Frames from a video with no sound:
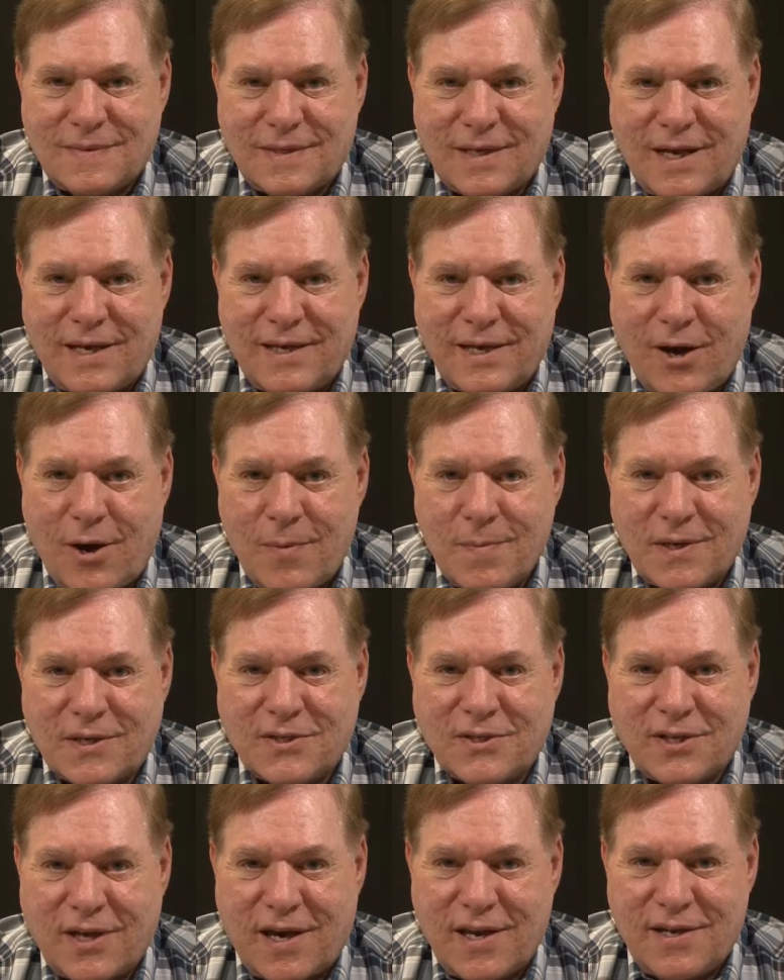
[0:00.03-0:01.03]
Okay, now I'm
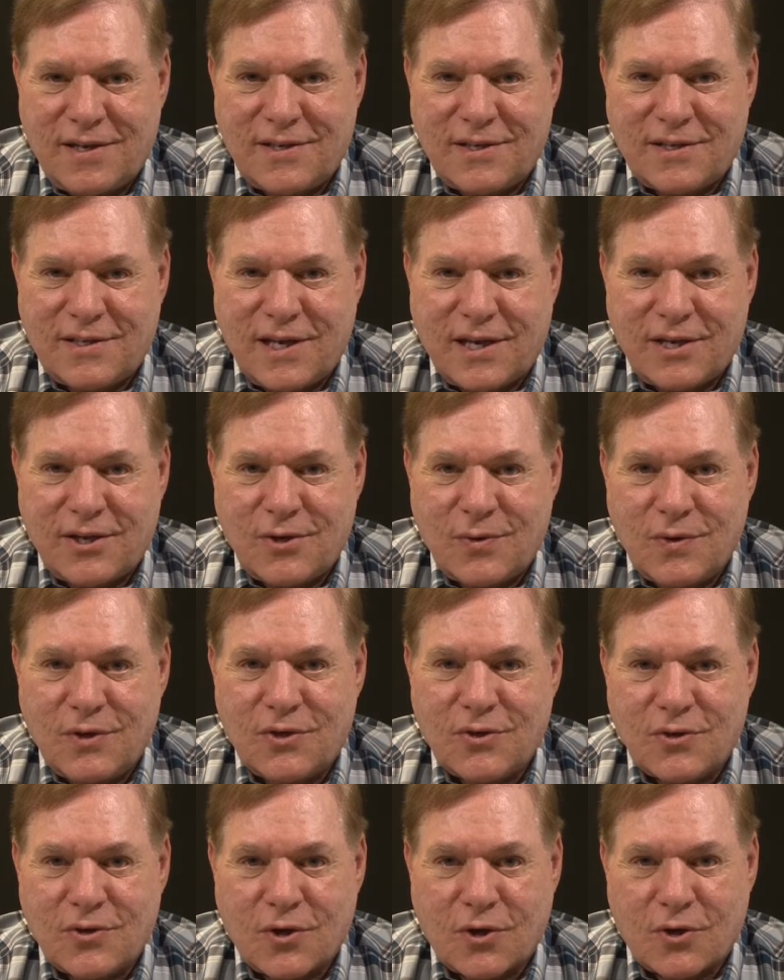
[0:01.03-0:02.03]
excited to take you
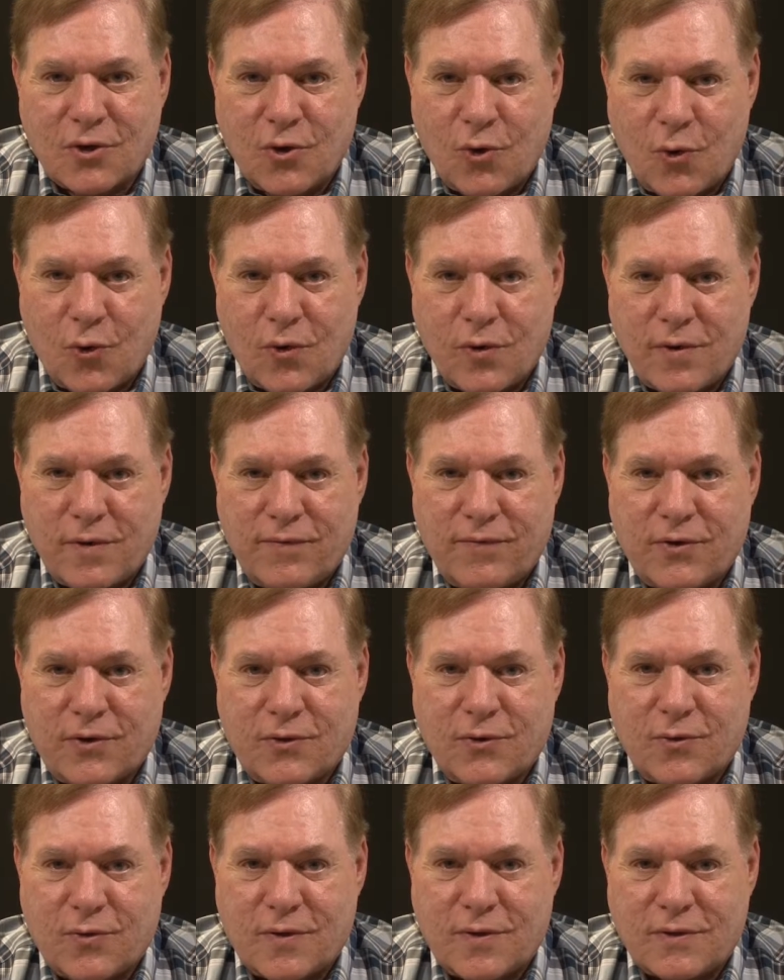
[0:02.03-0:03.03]
into the core of the
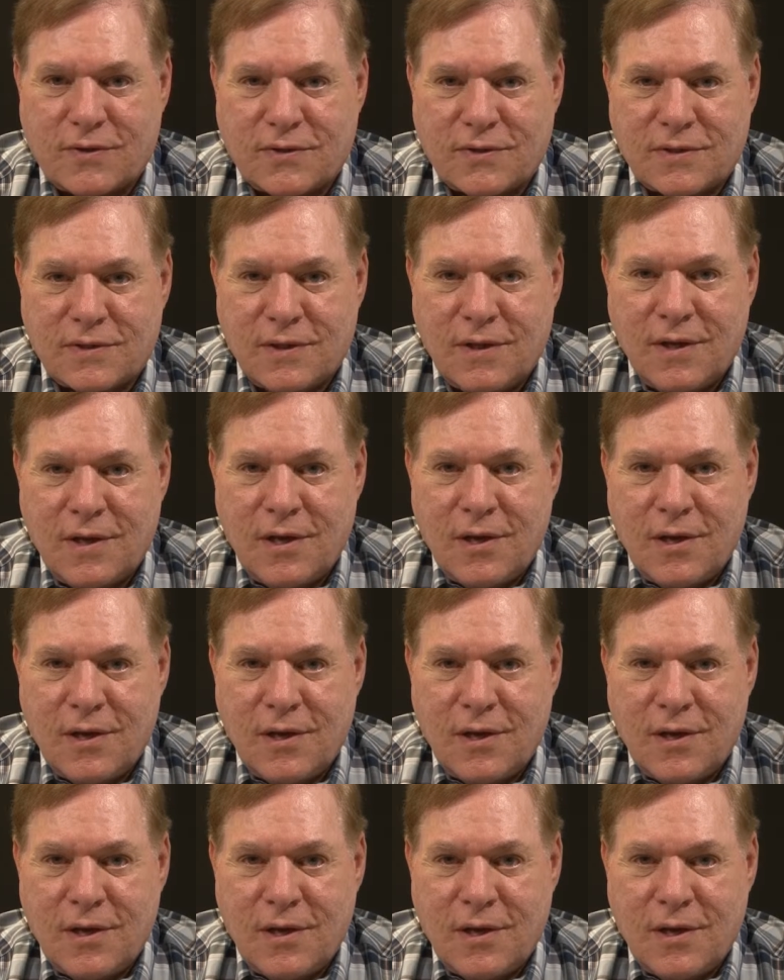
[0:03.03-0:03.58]
course.